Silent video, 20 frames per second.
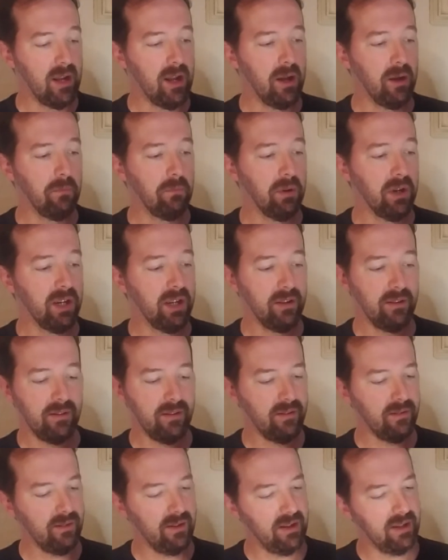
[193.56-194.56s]

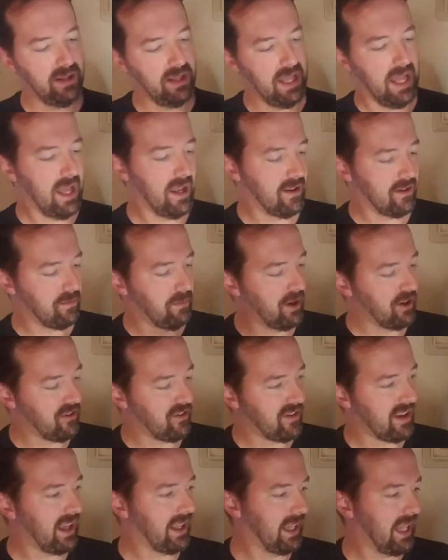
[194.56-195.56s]
and as much
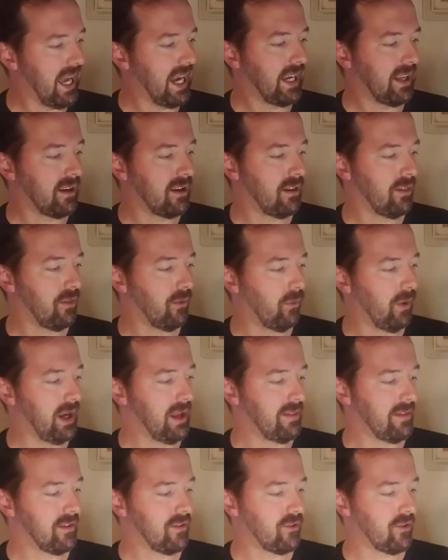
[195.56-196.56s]
as I liked the
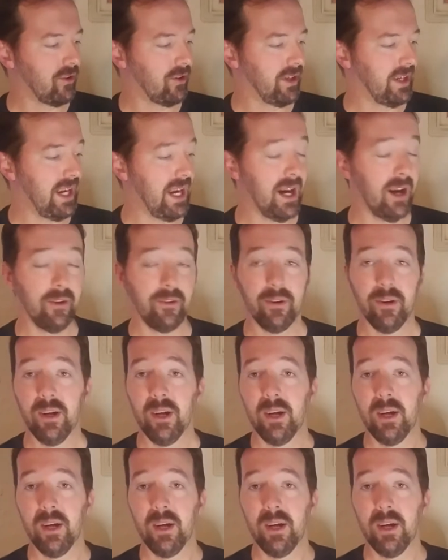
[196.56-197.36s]
way this turned out,